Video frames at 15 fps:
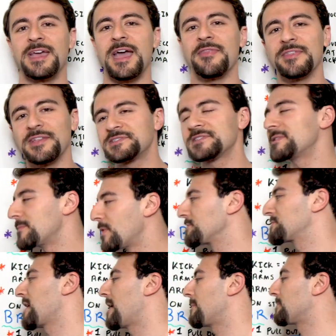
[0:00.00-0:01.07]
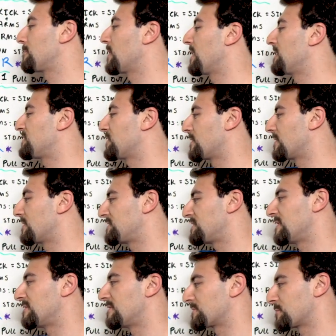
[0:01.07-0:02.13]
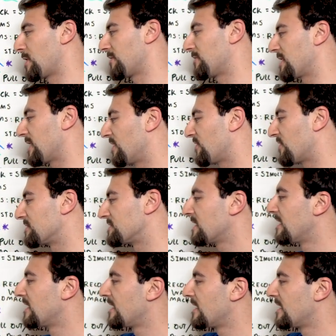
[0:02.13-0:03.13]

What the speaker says: and this is the most common place you're gonna see disqualifications.